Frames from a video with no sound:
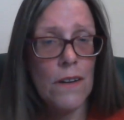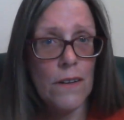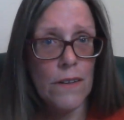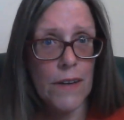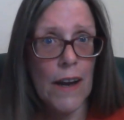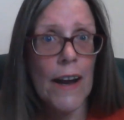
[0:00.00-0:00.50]

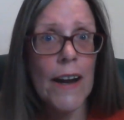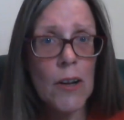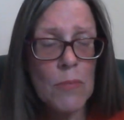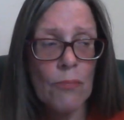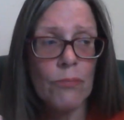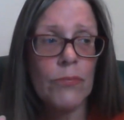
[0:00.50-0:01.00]
Okay?
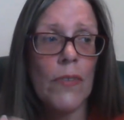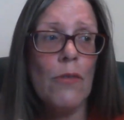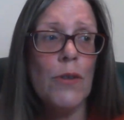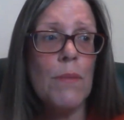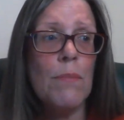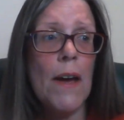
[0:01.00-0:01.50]

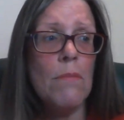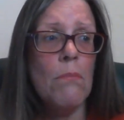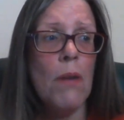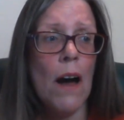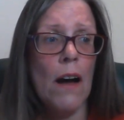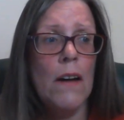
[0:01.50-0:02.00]

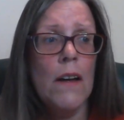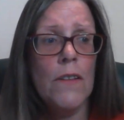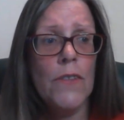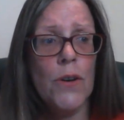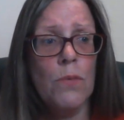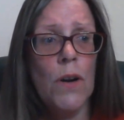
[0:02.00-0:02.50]
Remember,
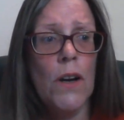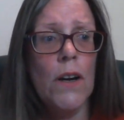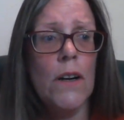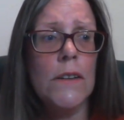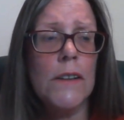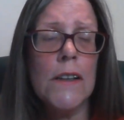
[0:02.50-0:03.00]
the
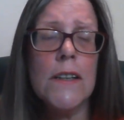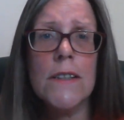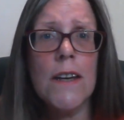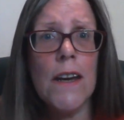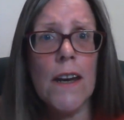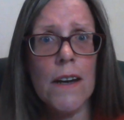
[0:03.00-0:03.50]
world is
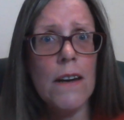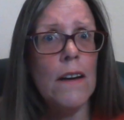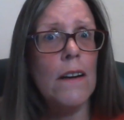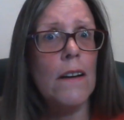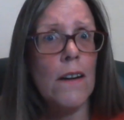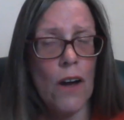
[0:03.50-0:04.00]
in,
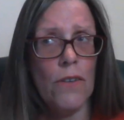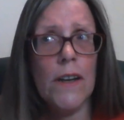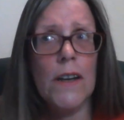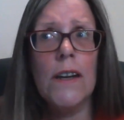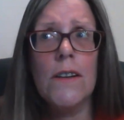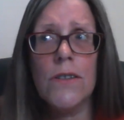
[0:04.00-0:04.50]

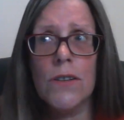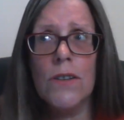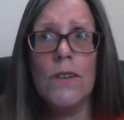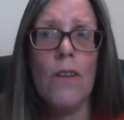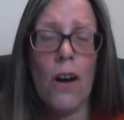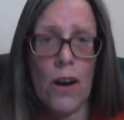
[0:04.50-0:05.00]
going
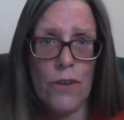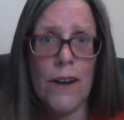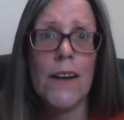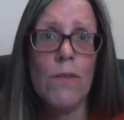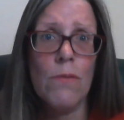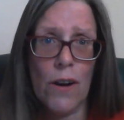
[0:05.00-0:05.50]
into, I
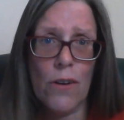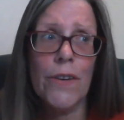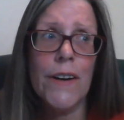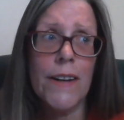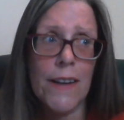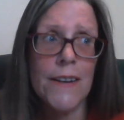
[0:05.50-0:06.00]
reckon we're
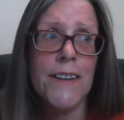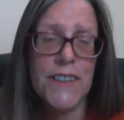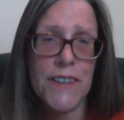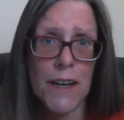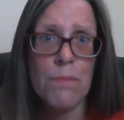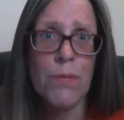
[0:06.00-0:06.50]
already in a
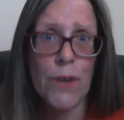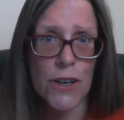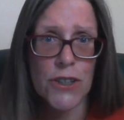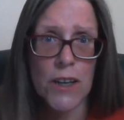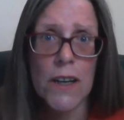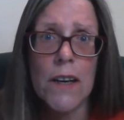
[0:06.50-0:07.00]

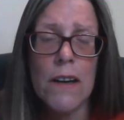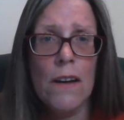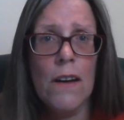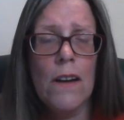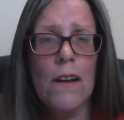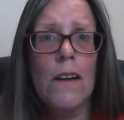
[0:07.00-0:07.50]
depression.
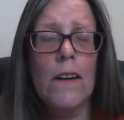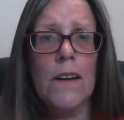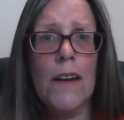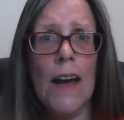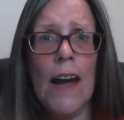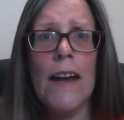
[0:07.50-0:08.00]

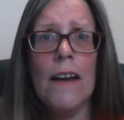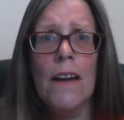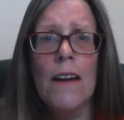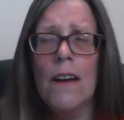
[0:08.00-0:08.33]
Okay?